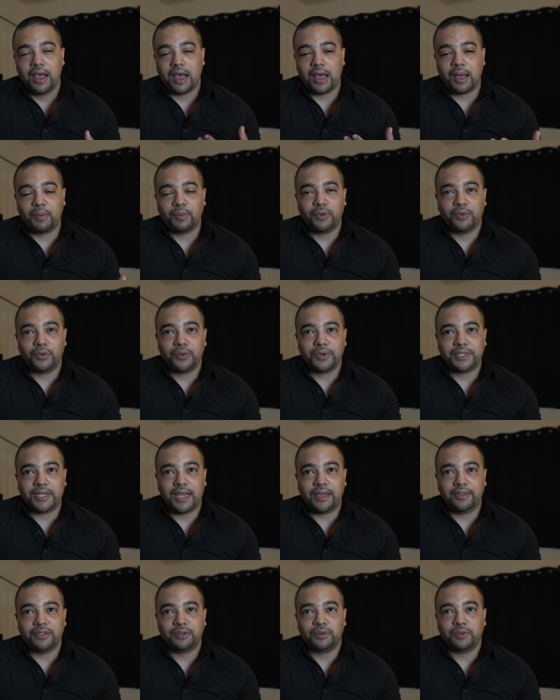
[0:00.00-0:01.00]
um, who were
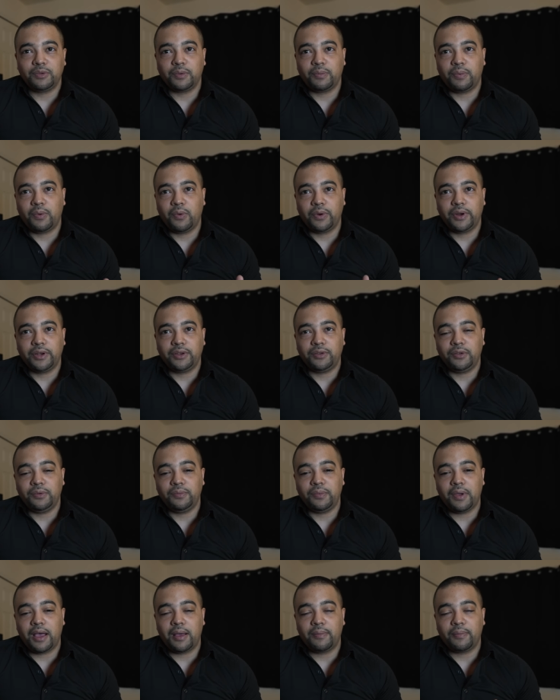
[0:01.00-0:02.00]
saying this was reported
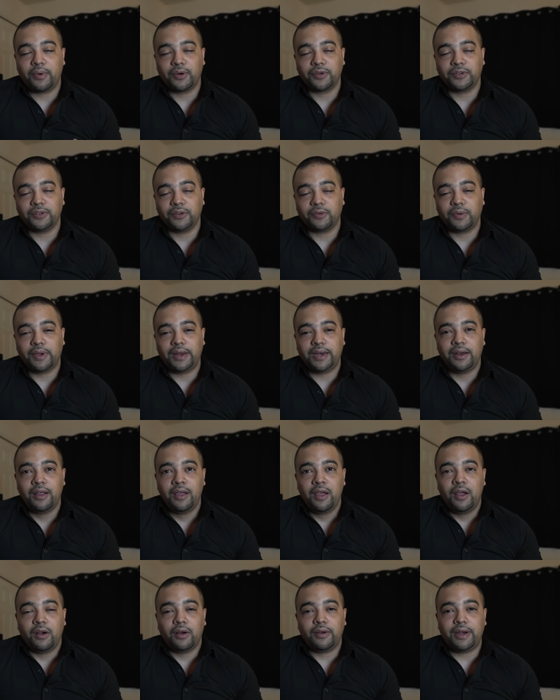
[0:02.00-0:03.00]
to um, personal credit,
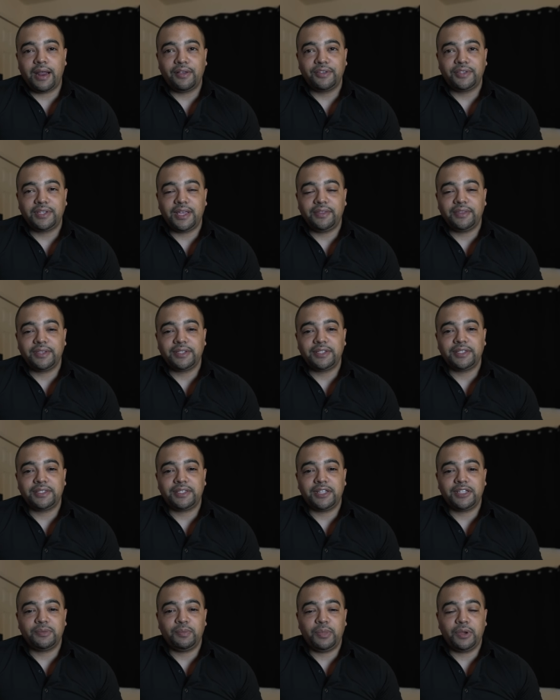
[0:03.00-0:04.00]
are now saying this has
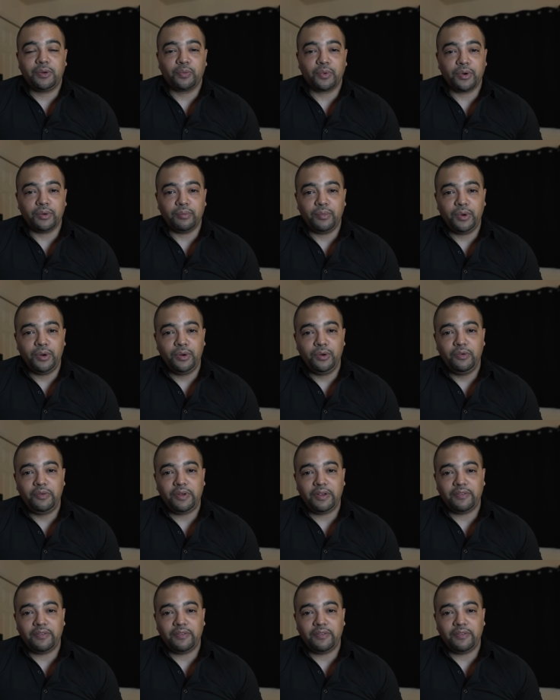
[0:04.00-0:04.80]
since been removed.